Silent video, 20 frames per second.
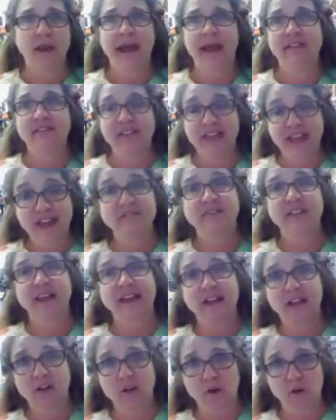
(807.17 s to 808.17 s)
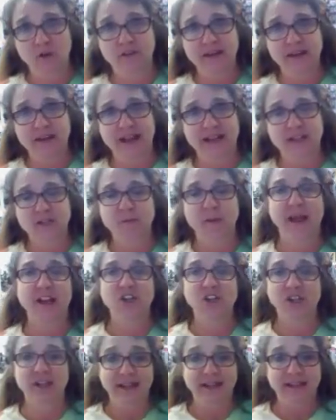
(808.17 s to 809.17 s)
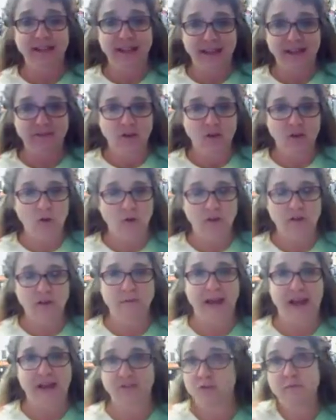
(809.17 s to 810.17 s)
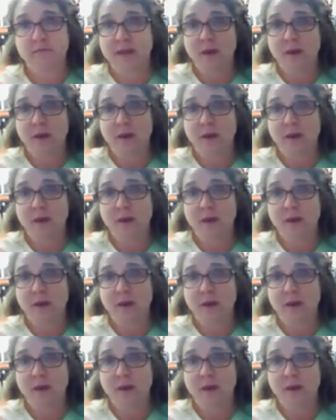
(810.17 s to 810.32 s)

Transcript: and then if they go to the next page and they leave and go to the bathroom,